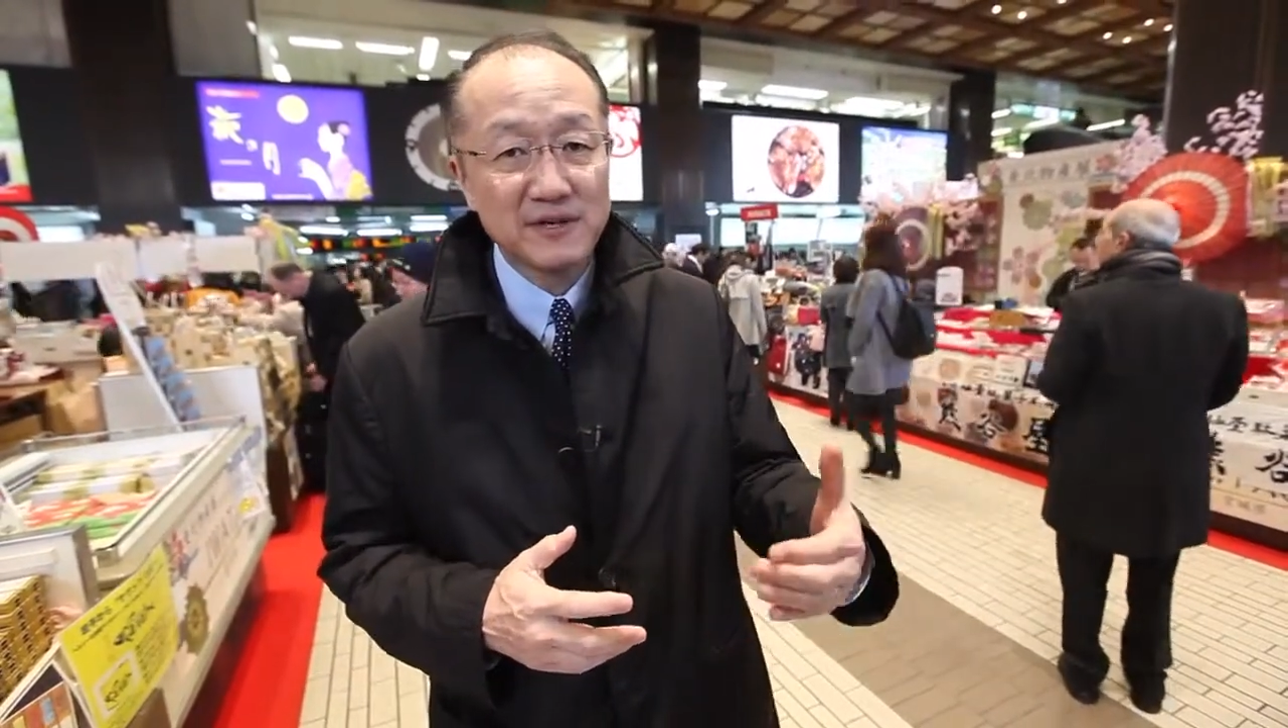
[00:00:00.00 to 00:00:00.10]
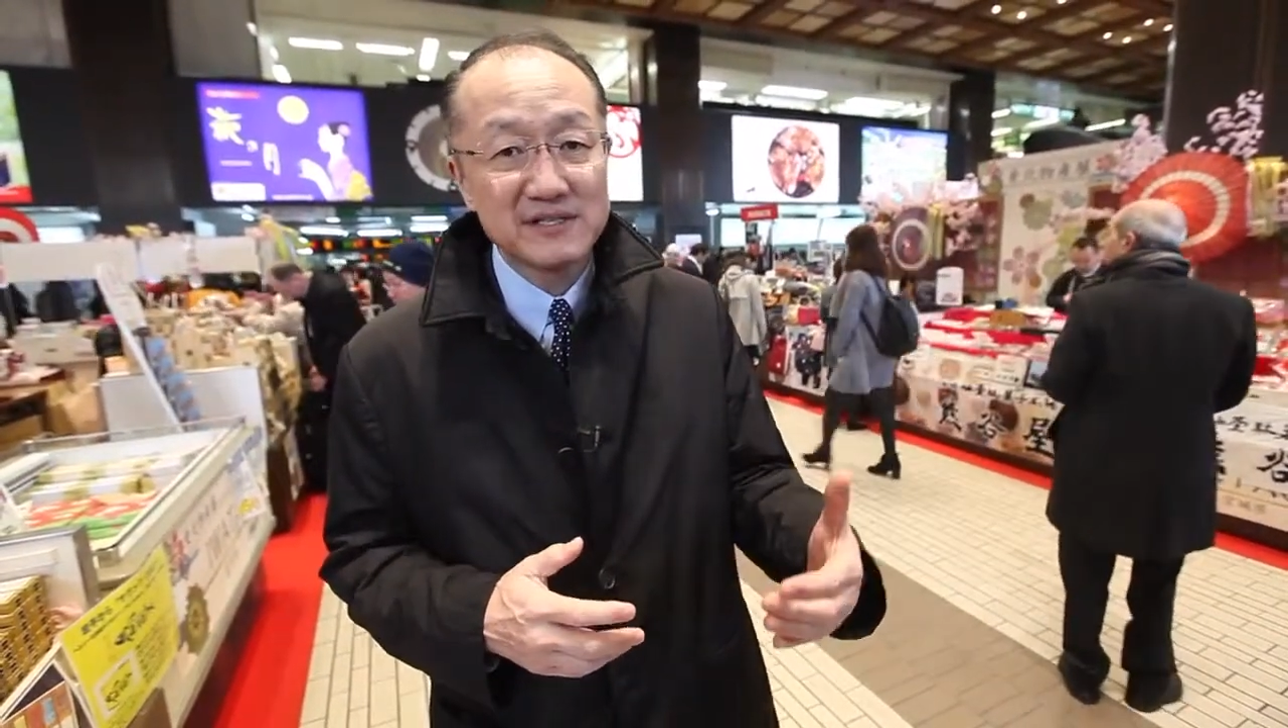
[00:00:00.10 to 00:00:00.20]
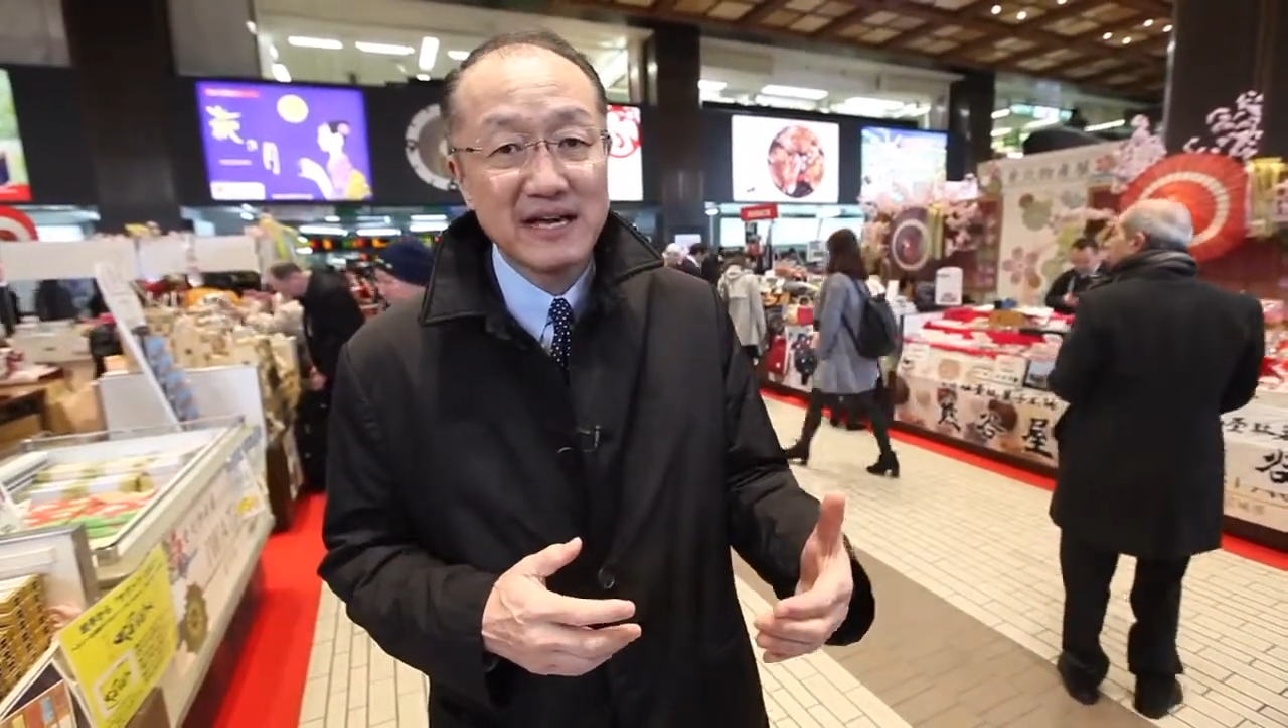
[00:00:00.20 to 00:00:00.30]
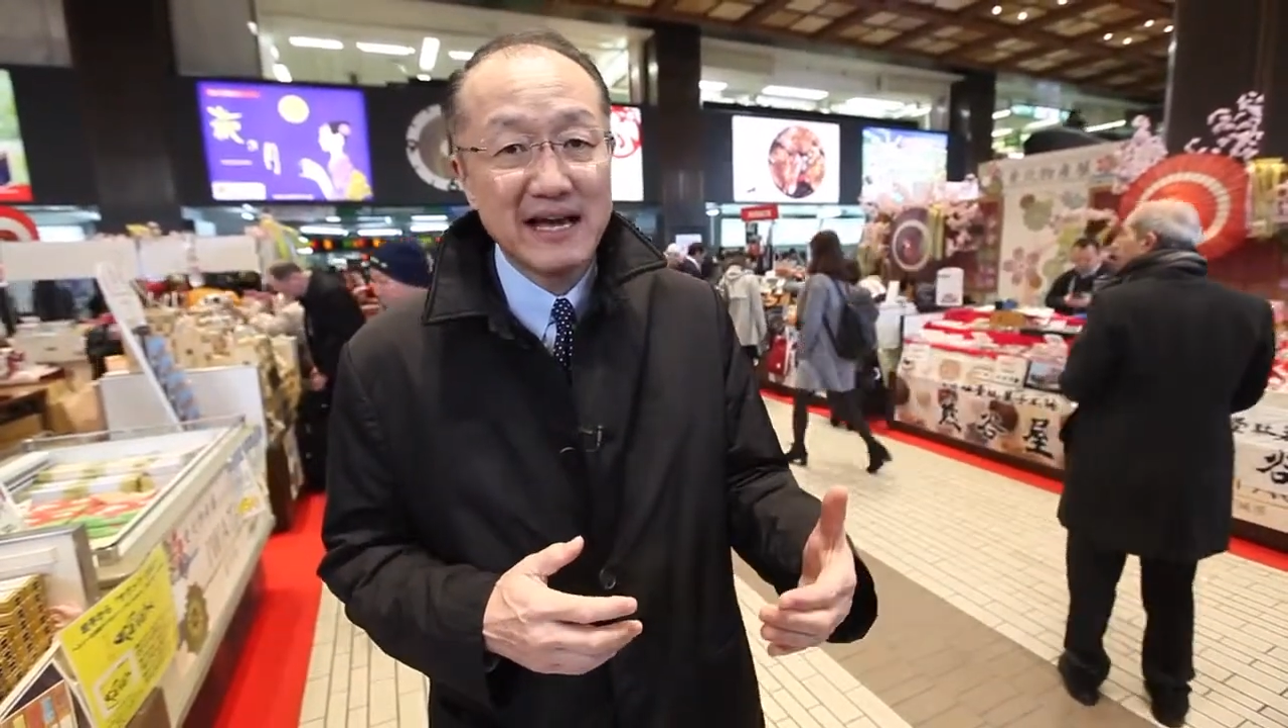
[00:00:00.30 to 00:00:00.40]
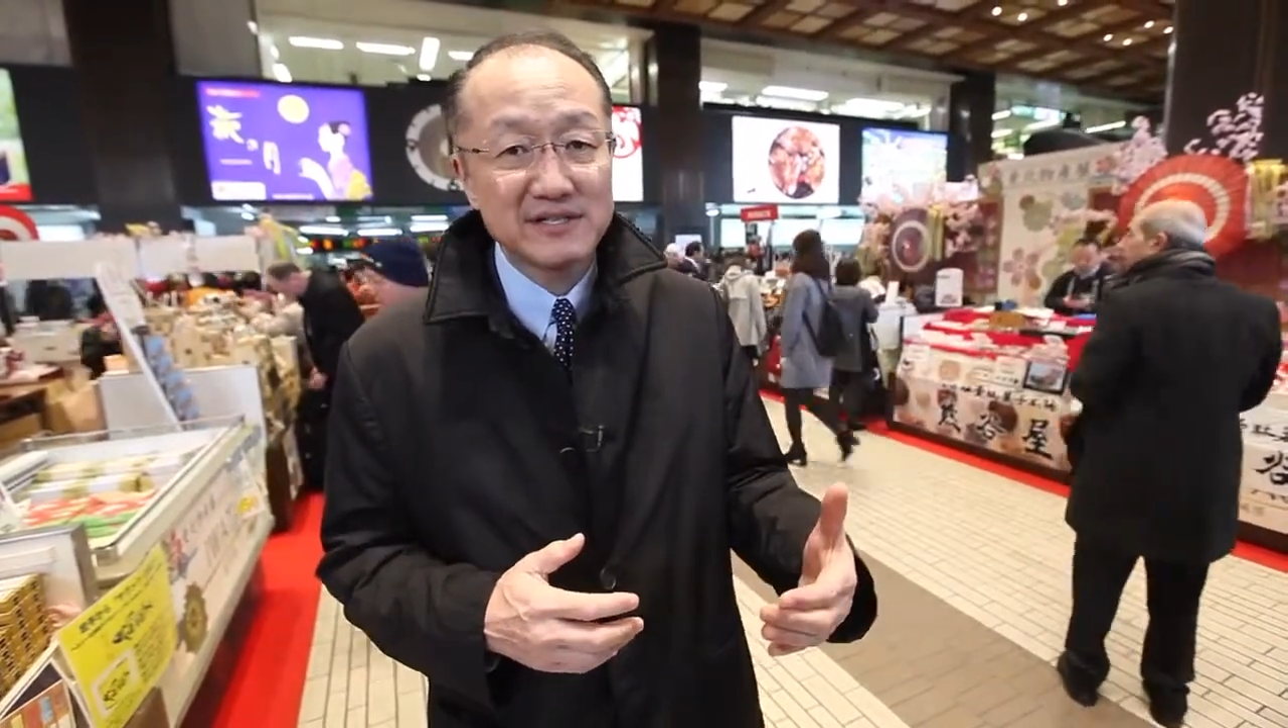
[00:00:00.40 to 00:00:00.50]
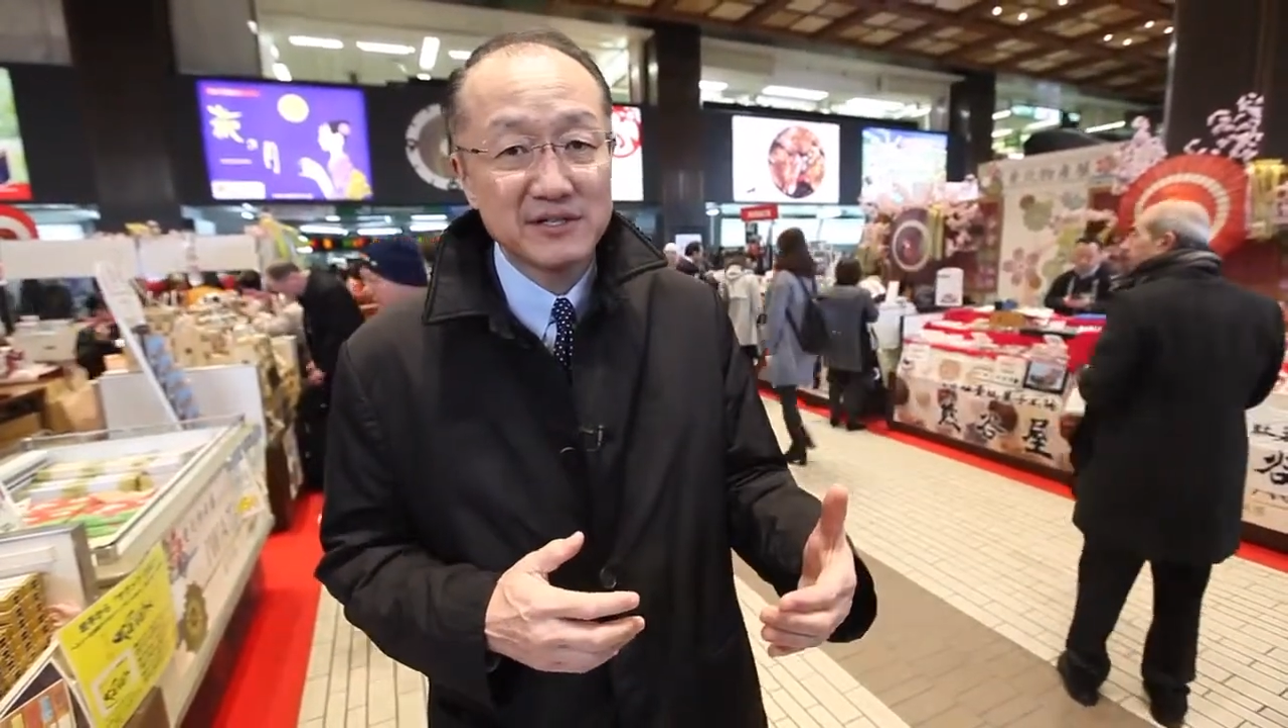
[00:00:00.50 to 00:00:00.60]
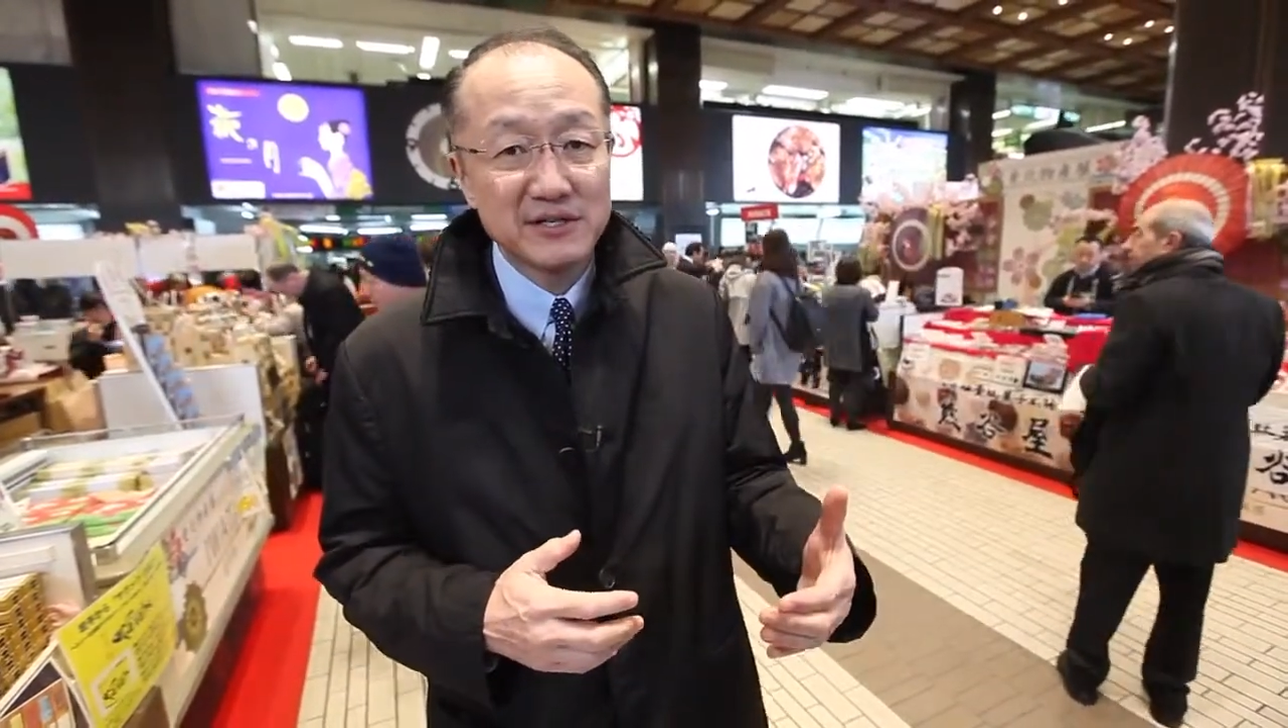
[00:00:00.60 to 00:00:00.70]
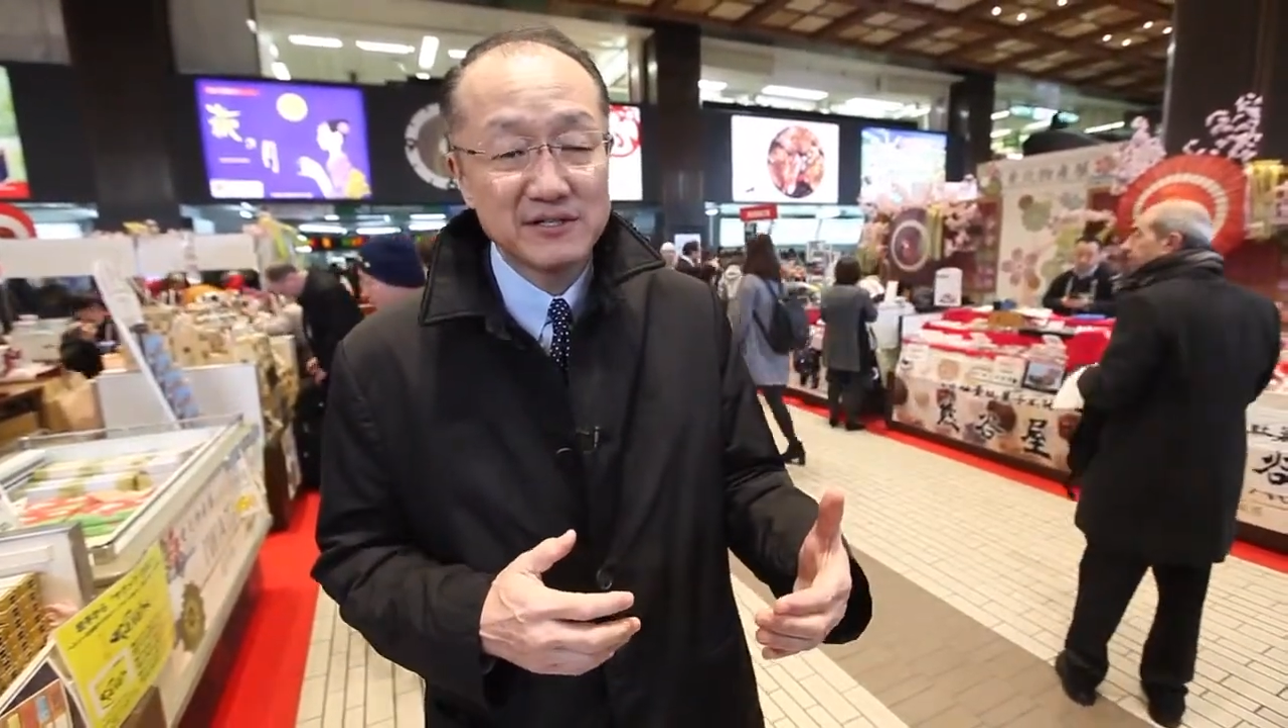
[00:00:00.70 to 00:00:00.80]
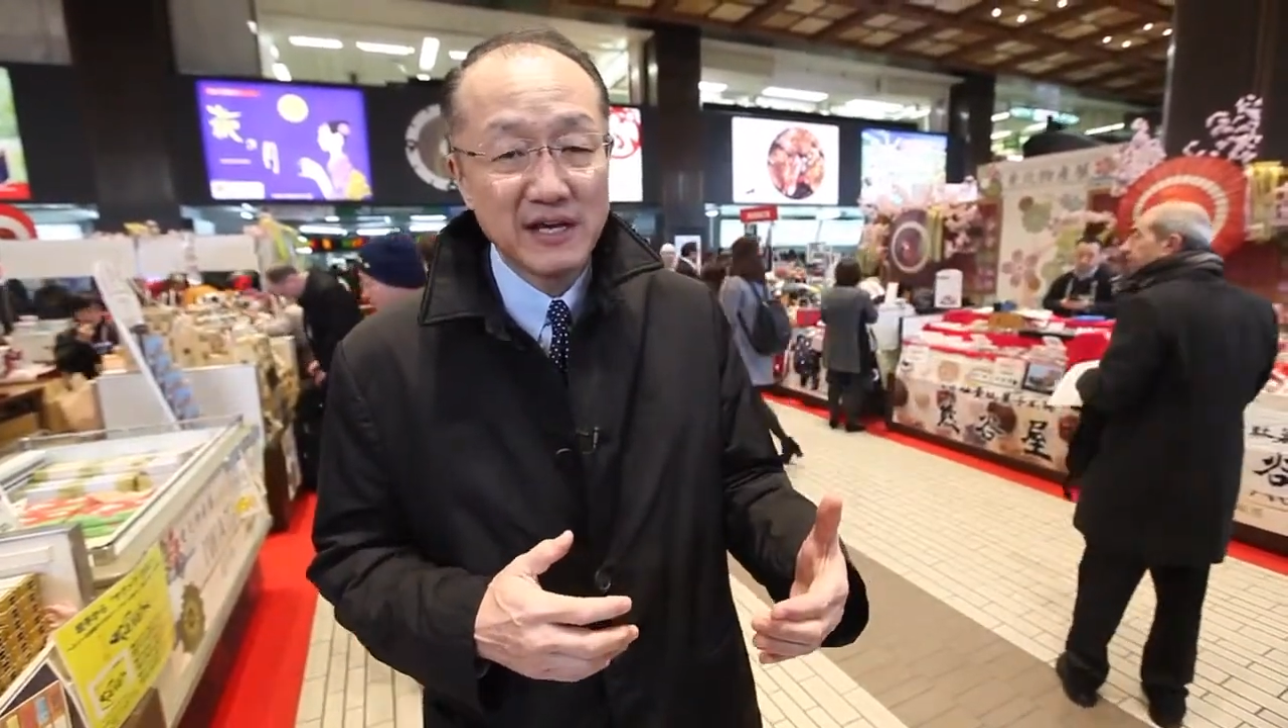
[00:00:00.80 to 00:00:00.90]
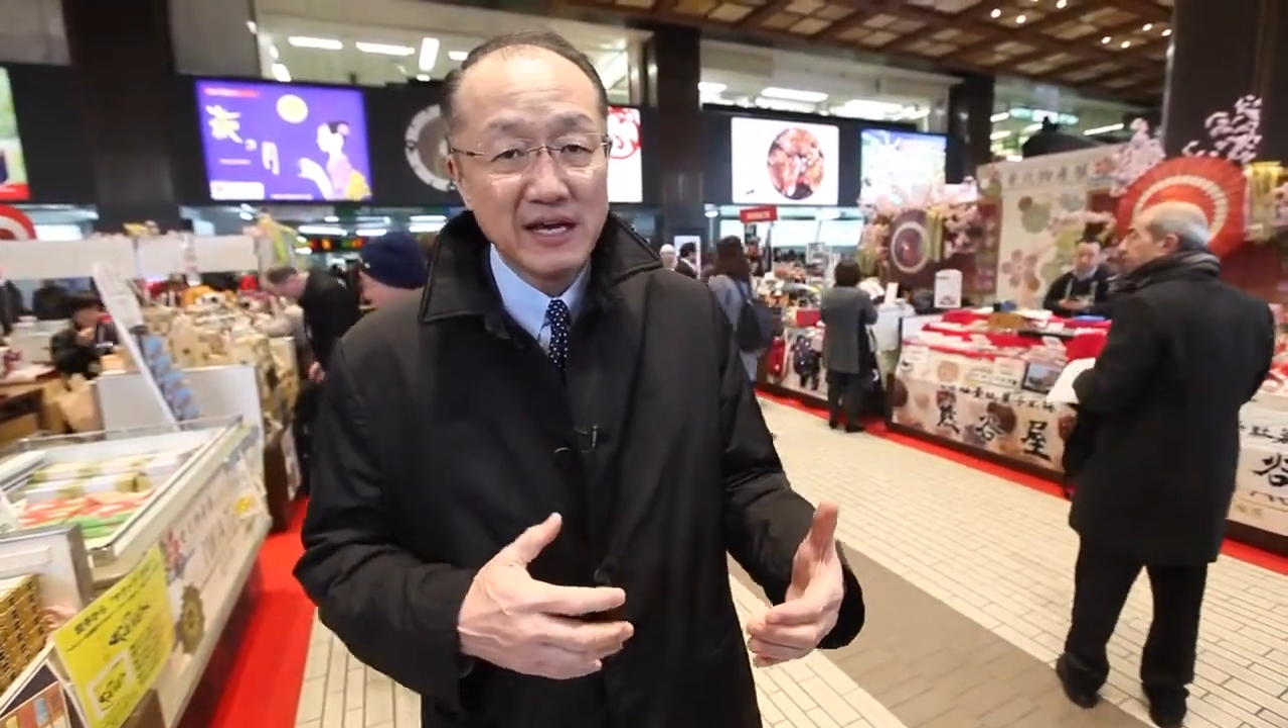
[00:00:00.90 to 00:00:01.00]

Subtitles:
disasters